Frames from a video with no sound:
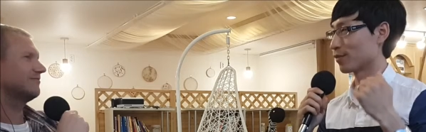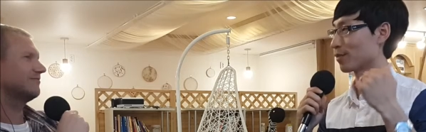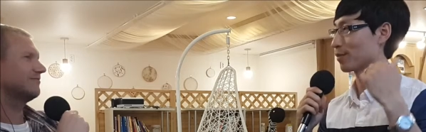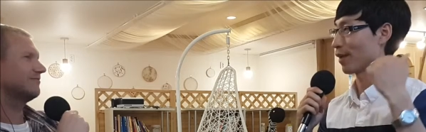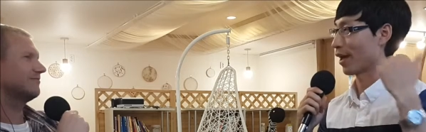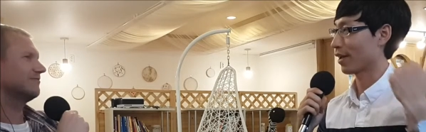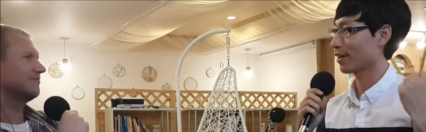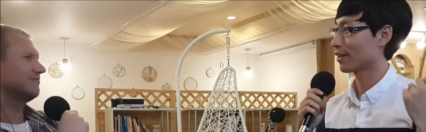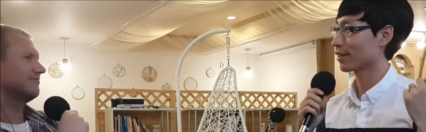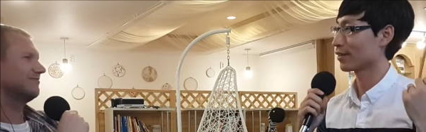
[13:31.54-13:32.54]
Speaker 1: look back
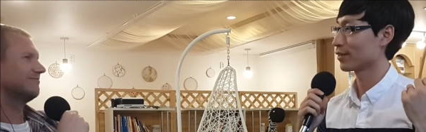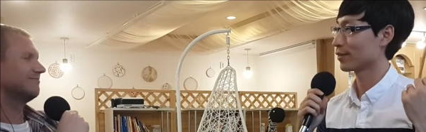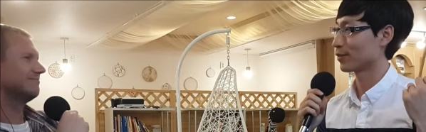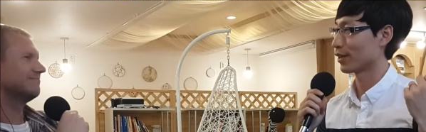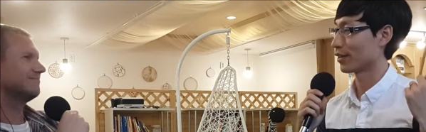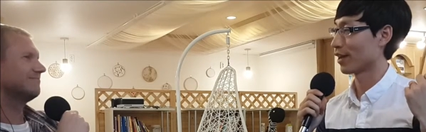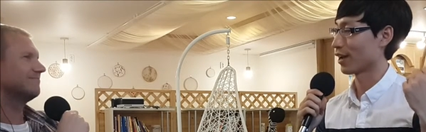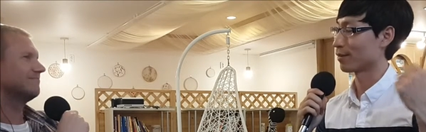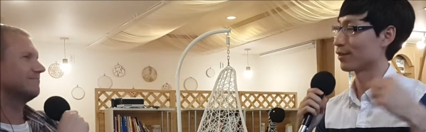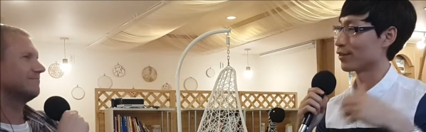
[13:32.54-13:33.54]
what
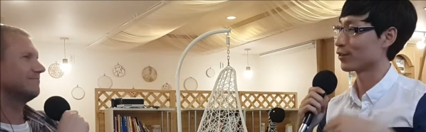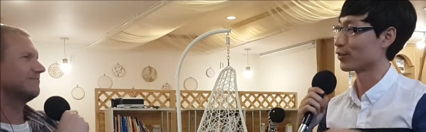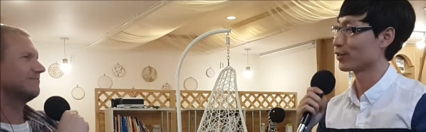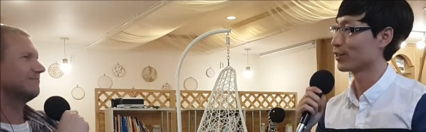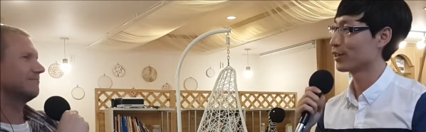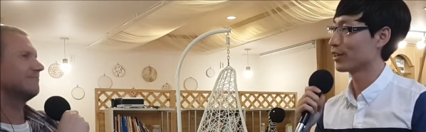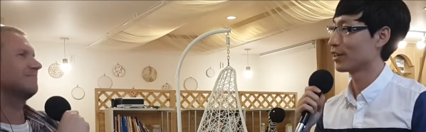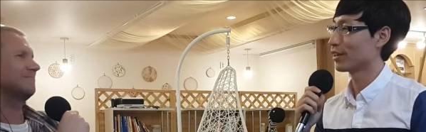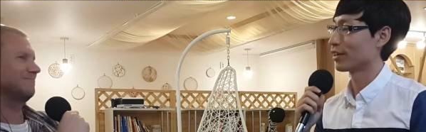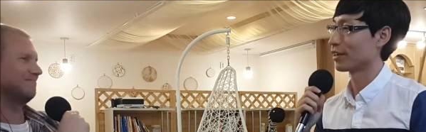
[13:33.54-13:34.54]
I've been through,
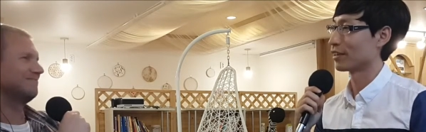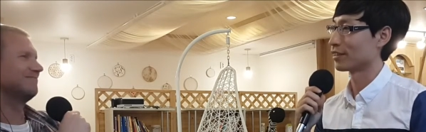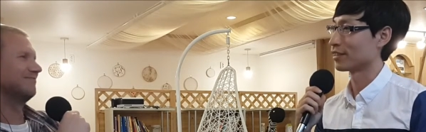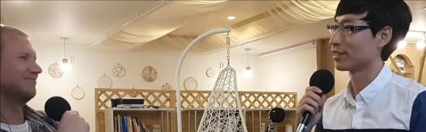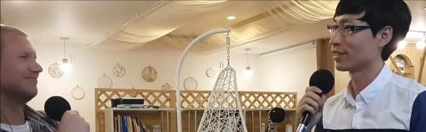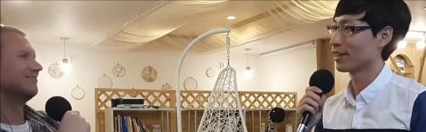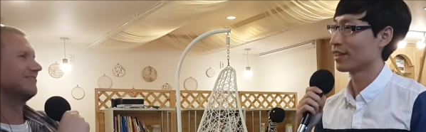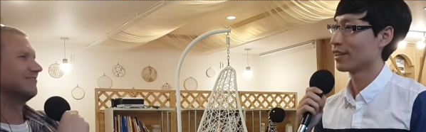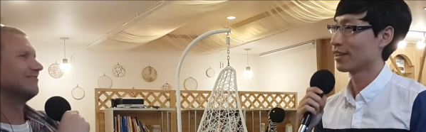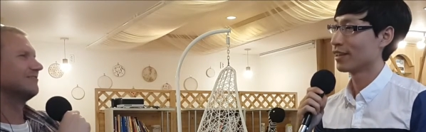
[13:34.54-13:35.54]
and
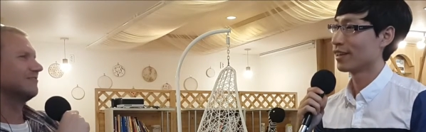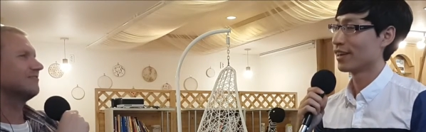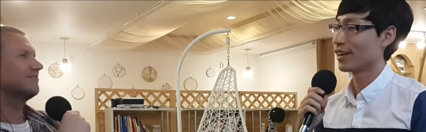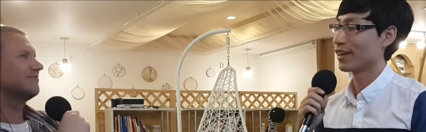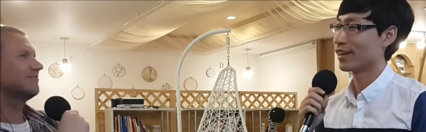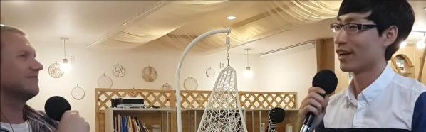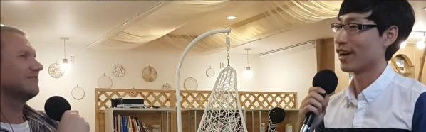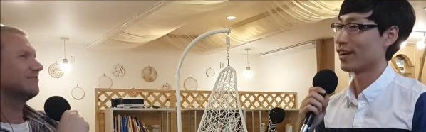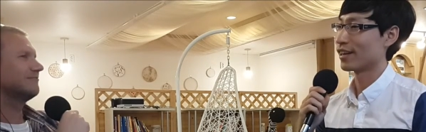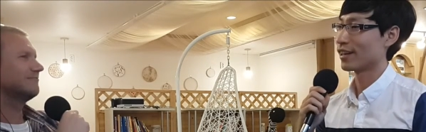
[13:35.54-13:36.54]

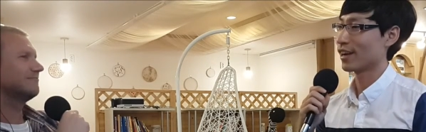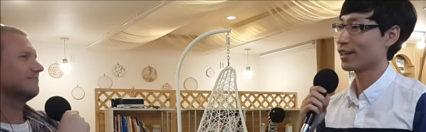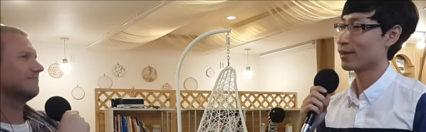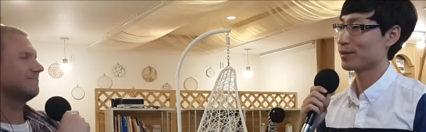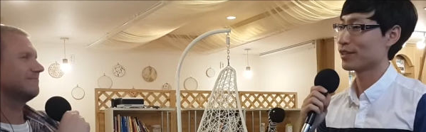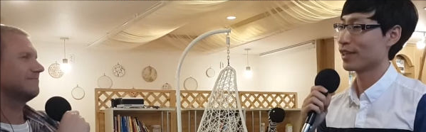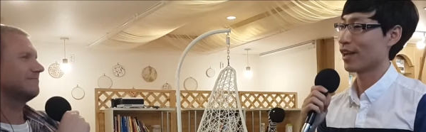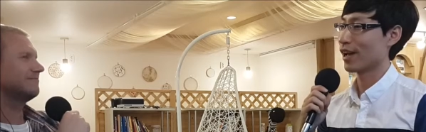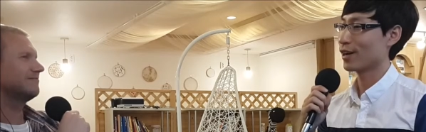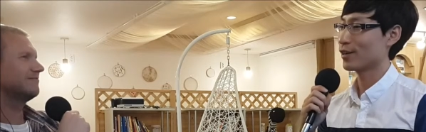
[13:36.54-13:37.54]
I kind of see
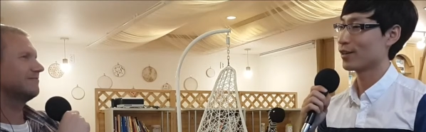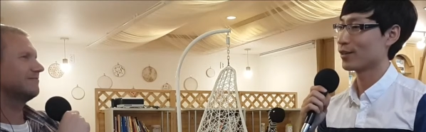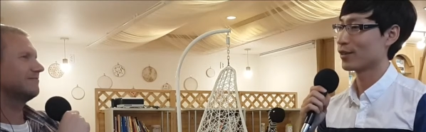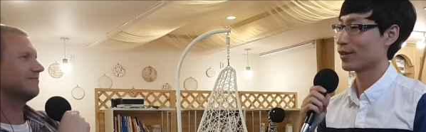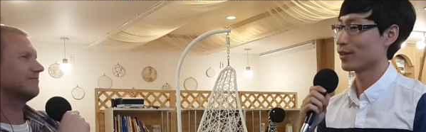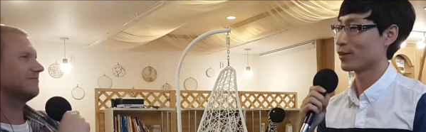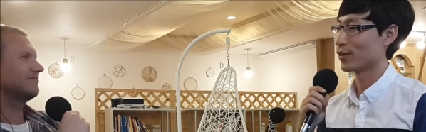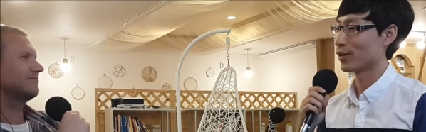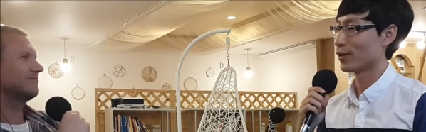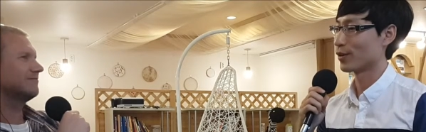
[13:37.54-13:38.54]
how
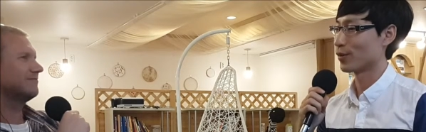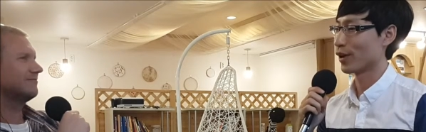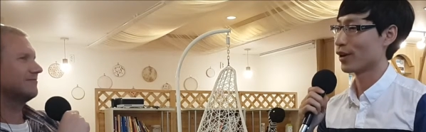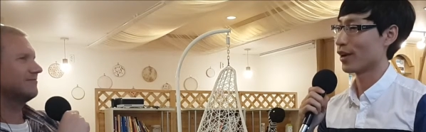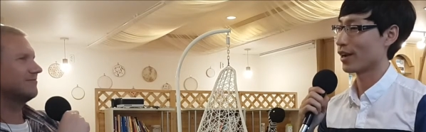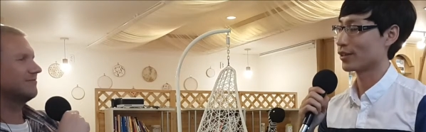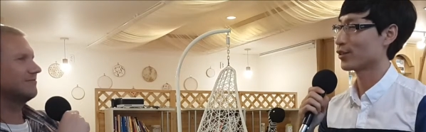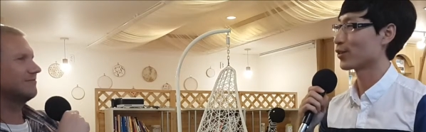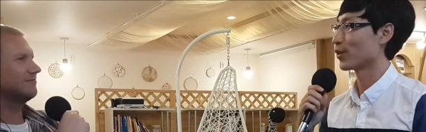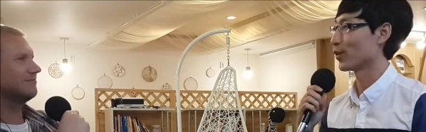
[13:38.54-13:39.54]
or where I
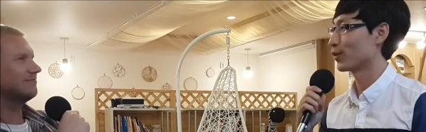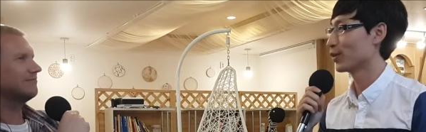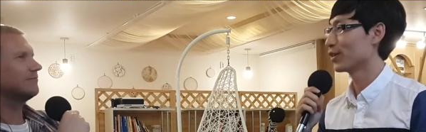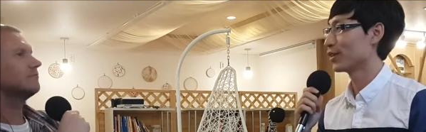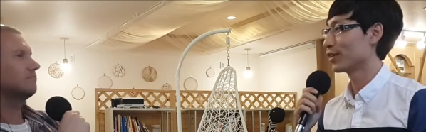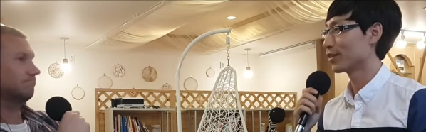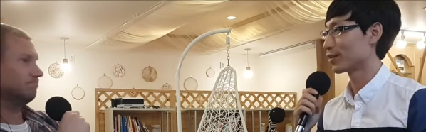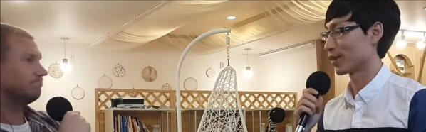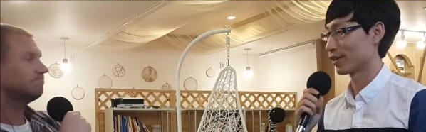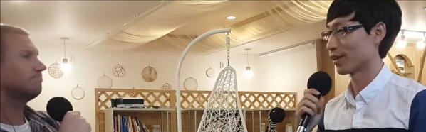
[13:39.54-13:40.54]
should go
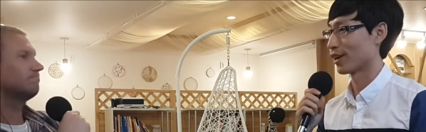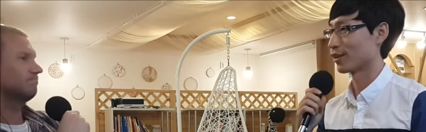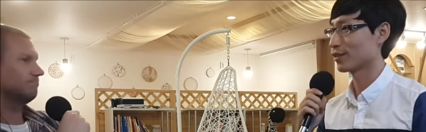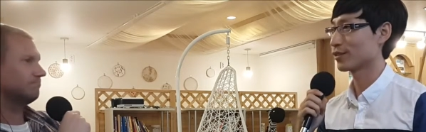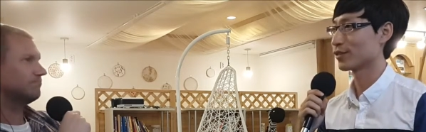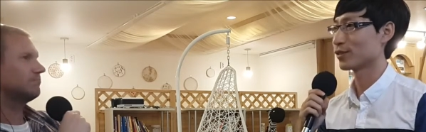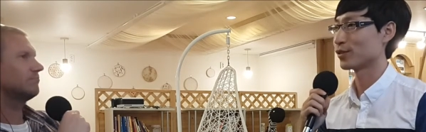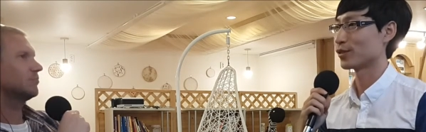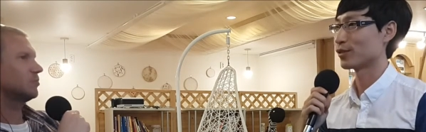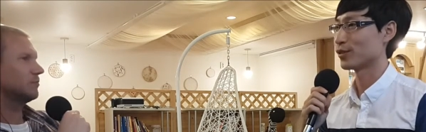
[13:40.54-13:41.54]
right now
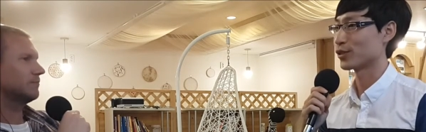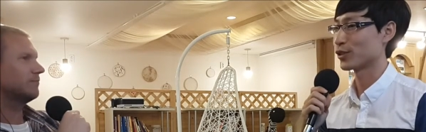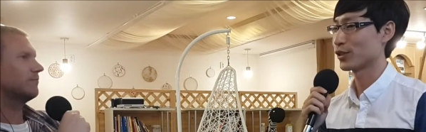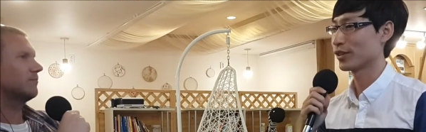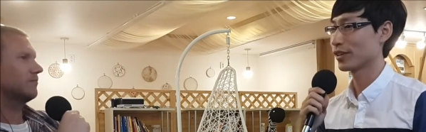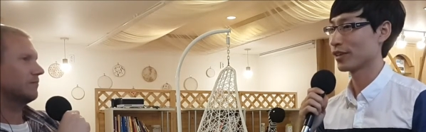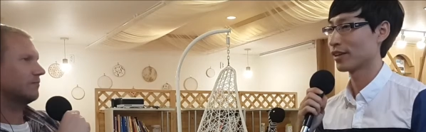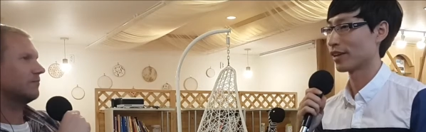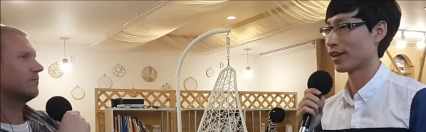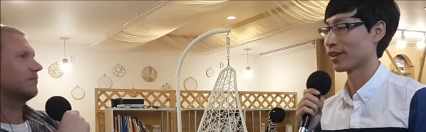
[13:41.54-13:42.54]
to the future,
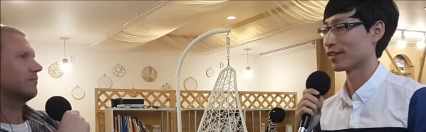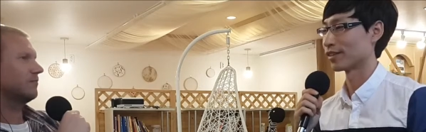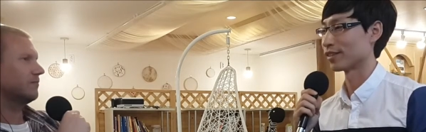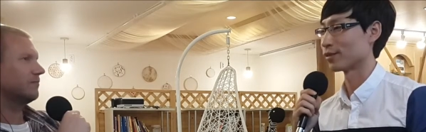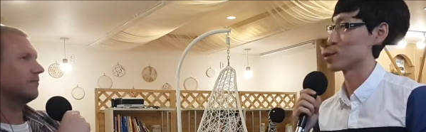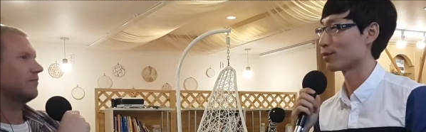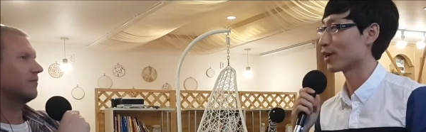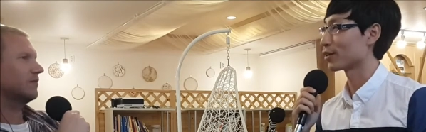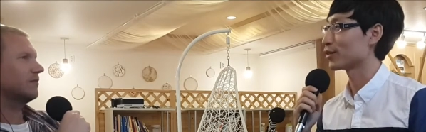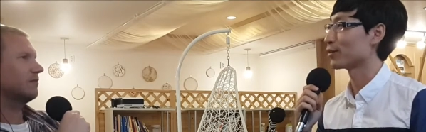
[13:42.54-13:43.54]
and it was
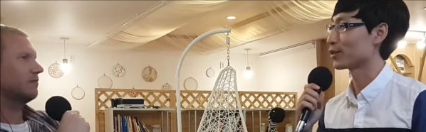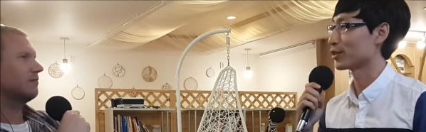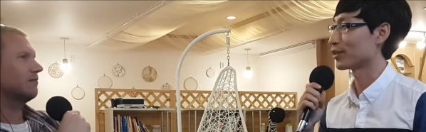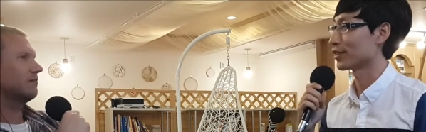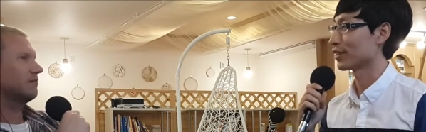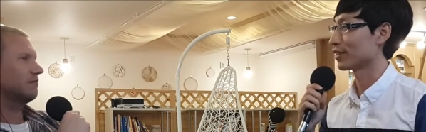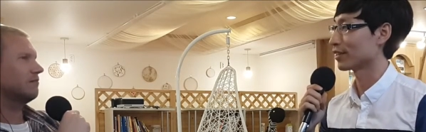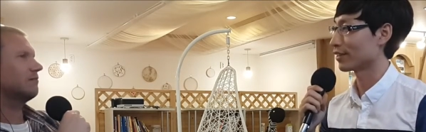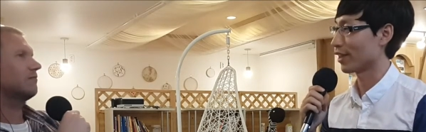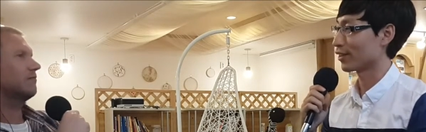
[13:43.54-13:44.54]
my good opportunity.
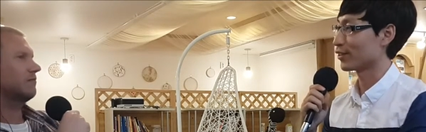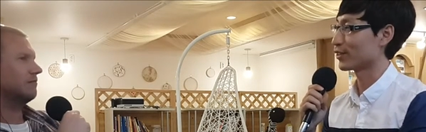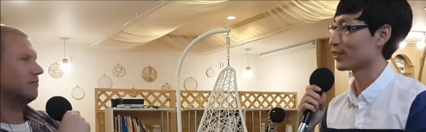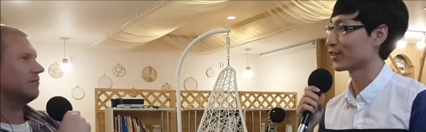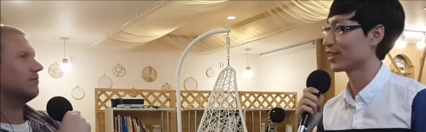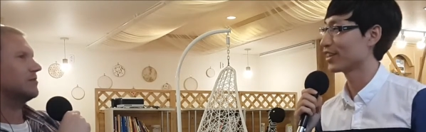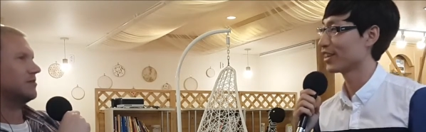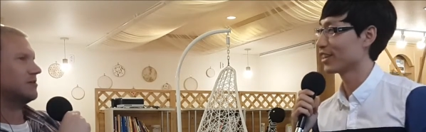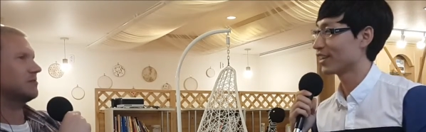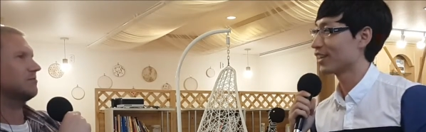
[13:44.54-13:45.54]
Thank you.
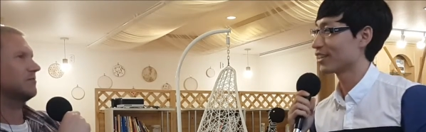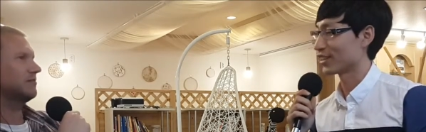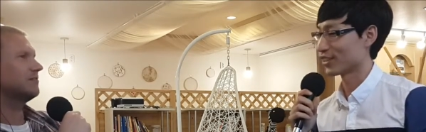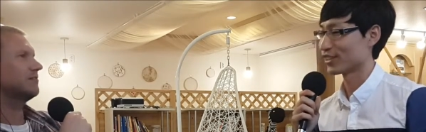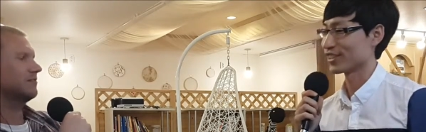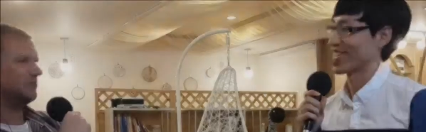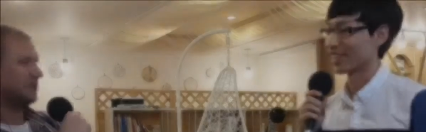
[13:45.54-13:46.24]
That's awesome. Tom.